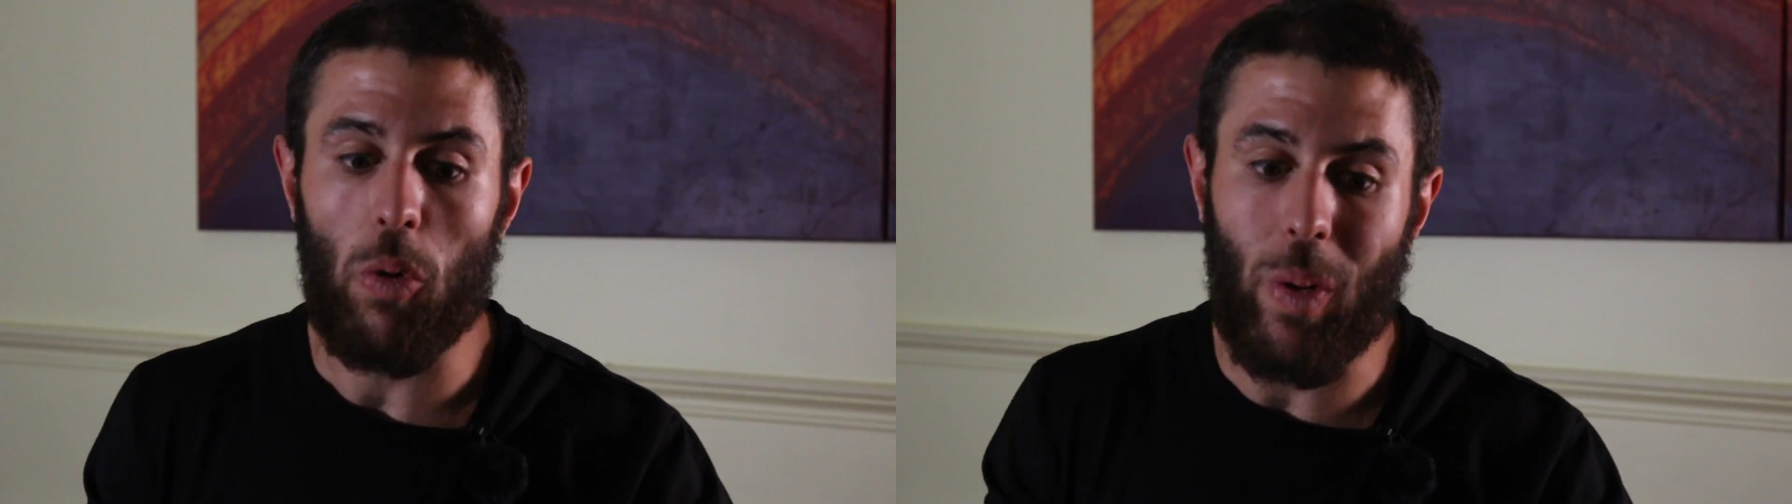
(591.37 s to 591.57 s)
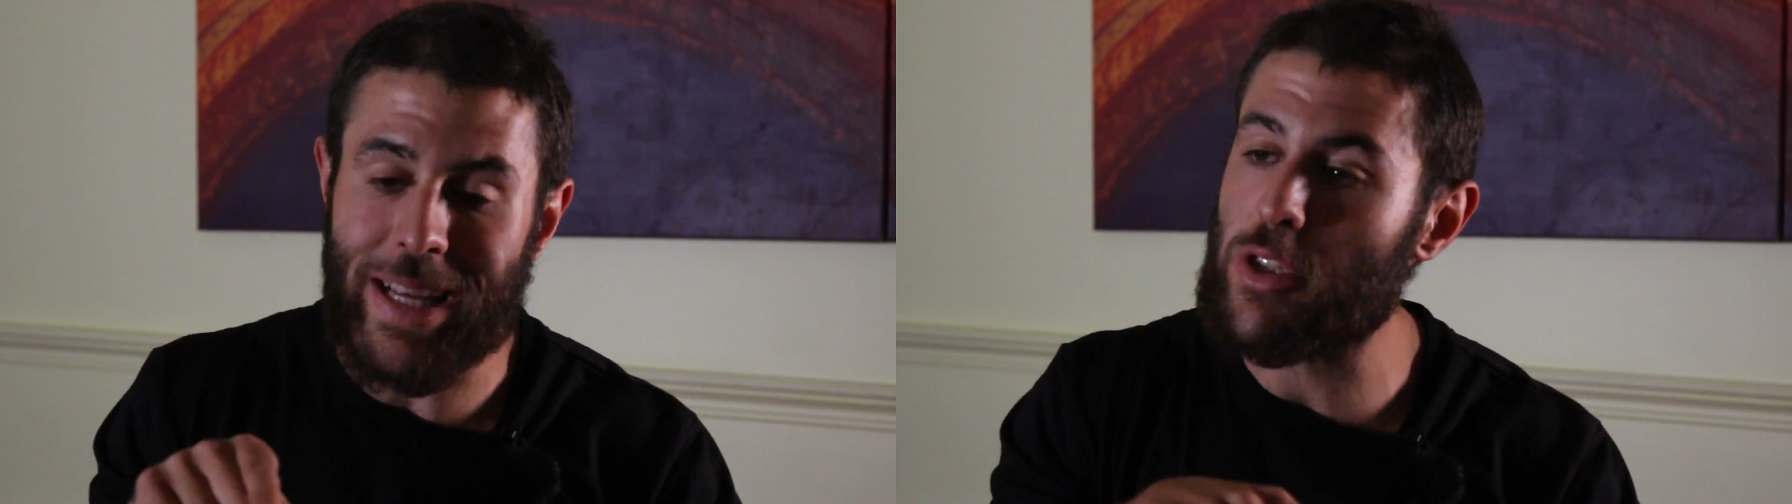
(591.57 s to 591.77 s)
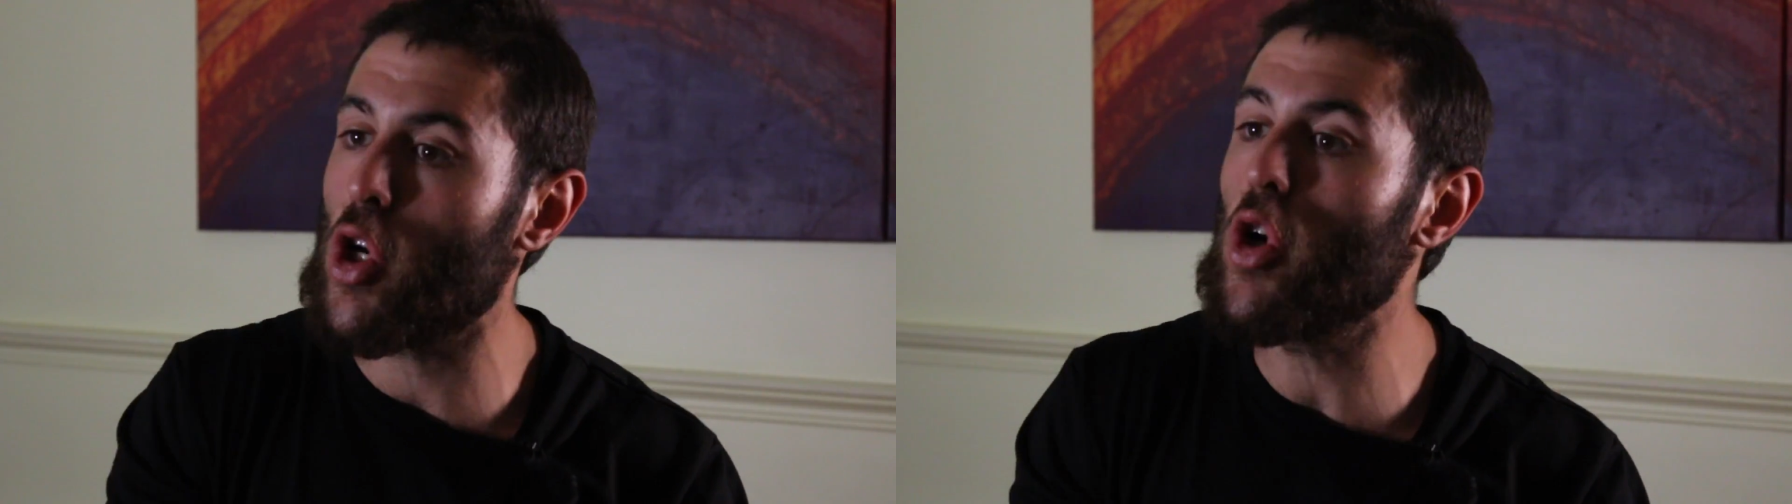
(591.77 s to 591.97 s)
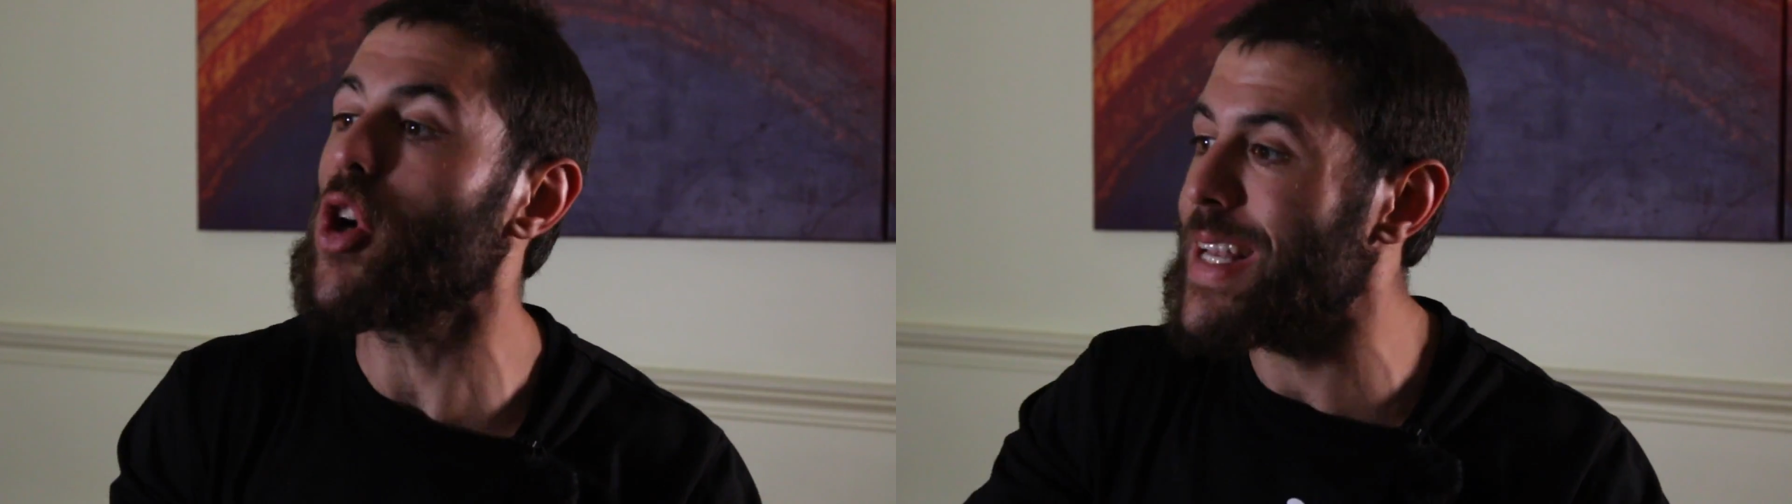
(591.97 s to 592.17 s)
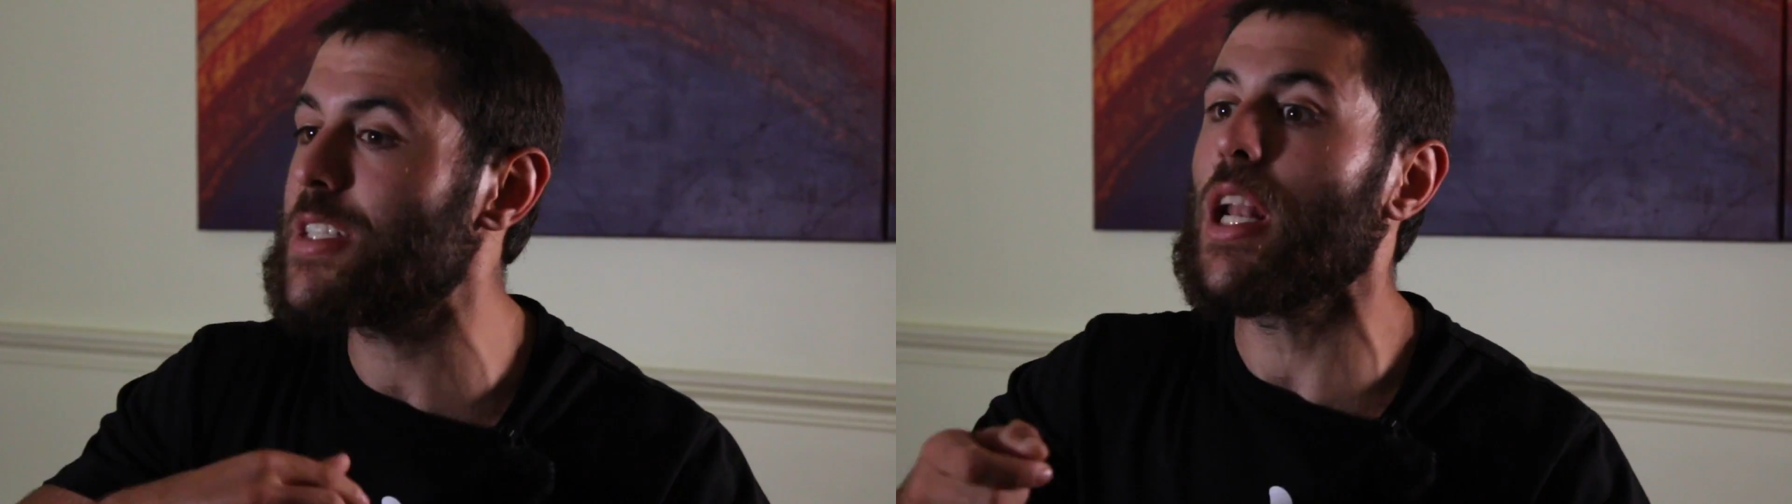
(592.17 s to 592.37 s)
when he's 2,
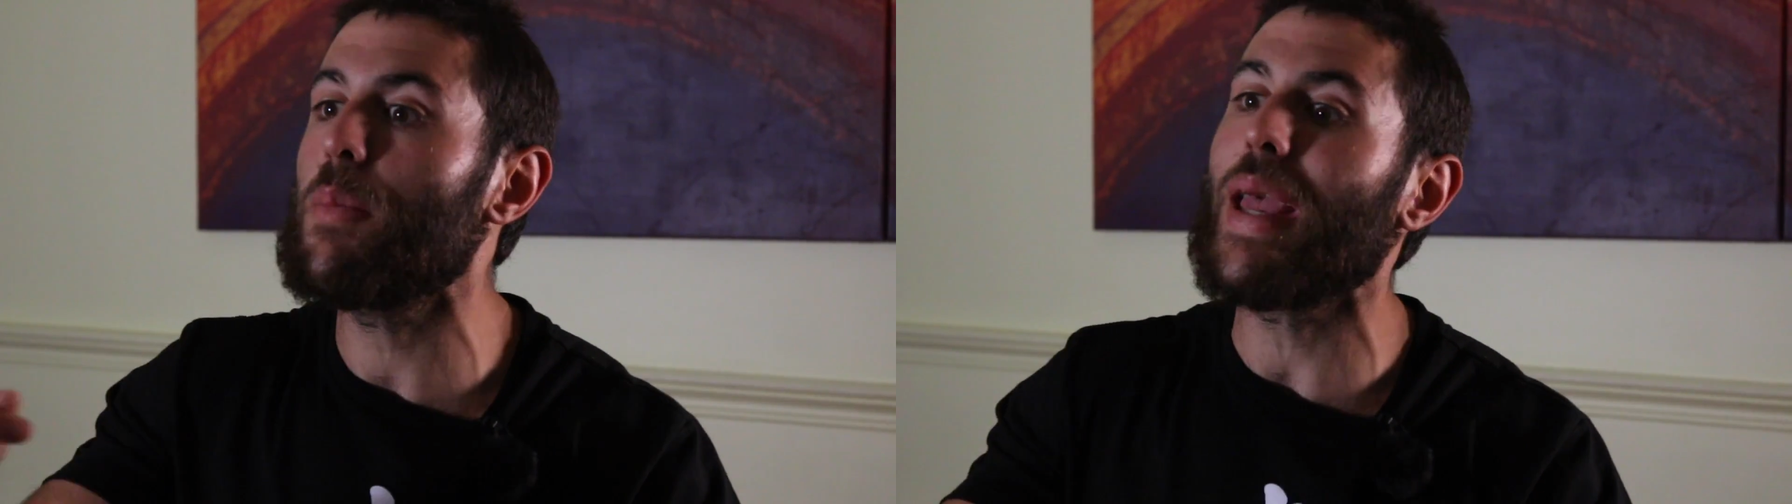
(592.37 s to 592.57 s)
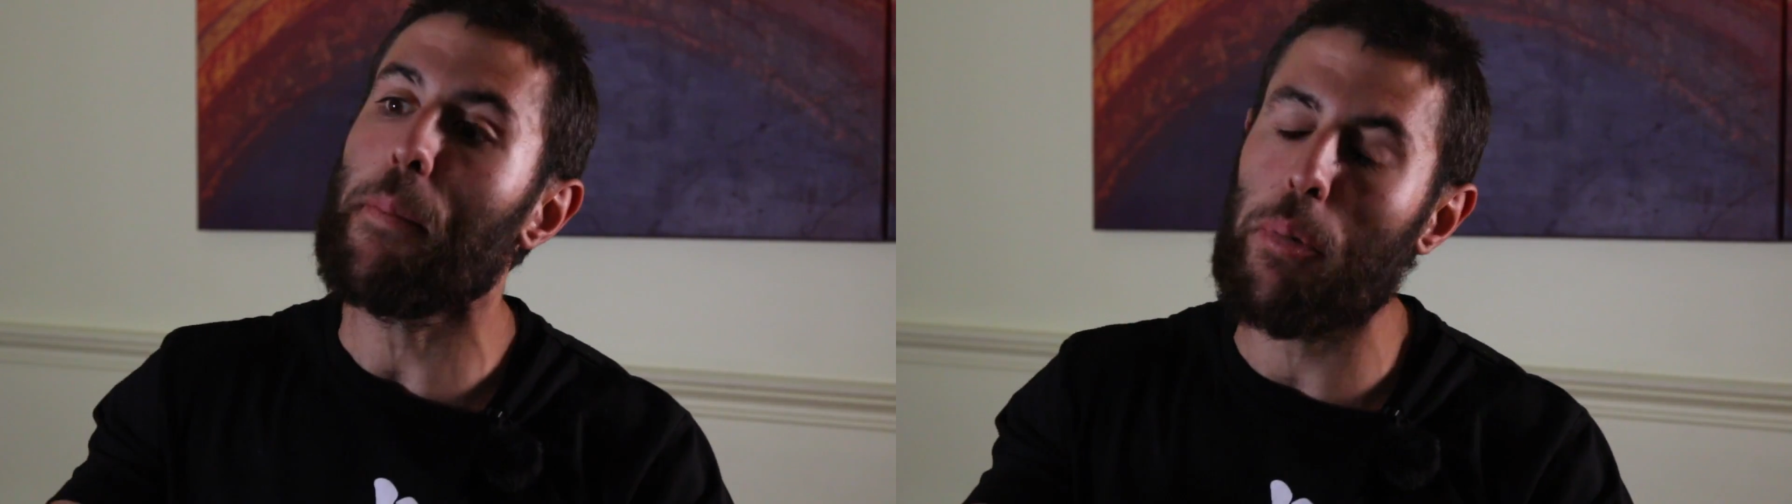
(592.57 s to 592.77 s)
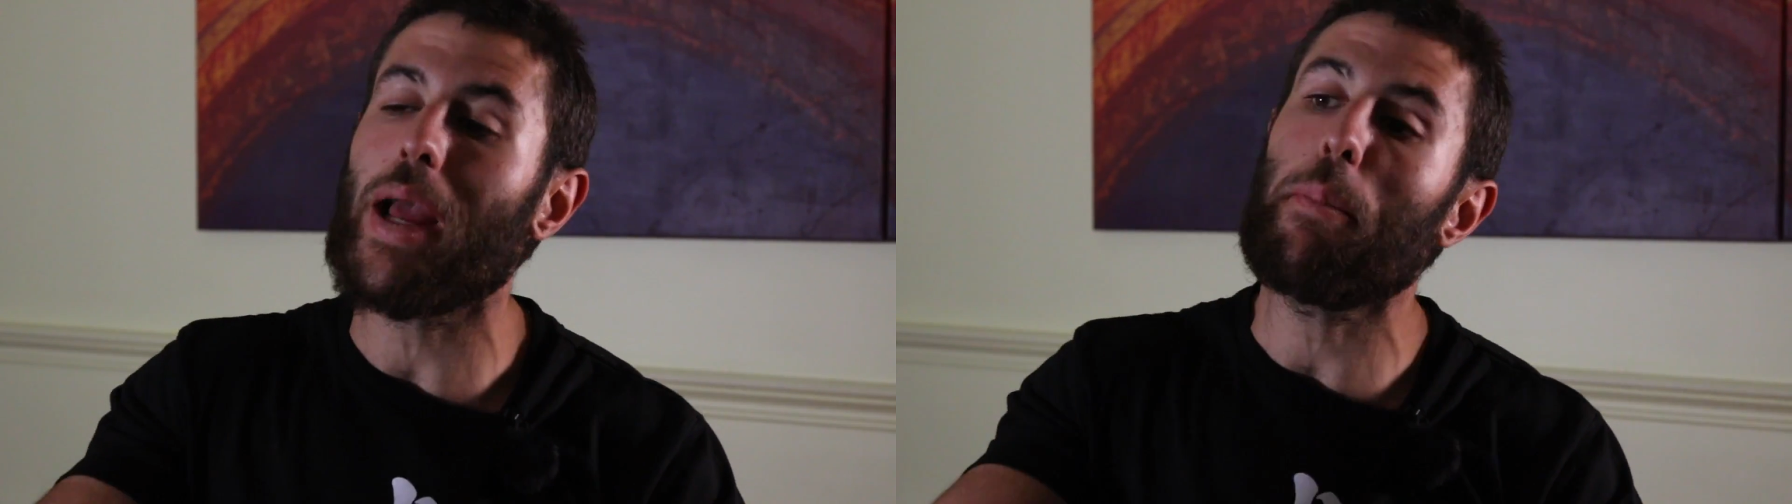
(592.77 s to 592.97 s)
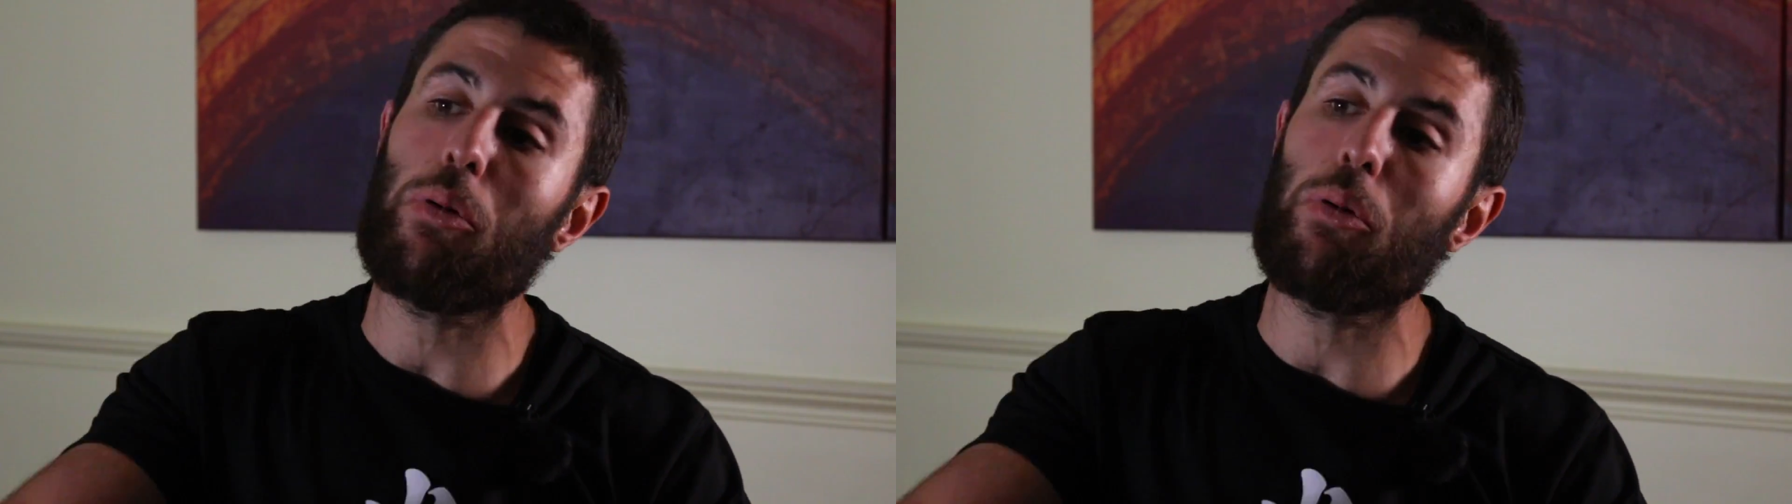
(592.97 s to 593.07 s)
he's going to be in pre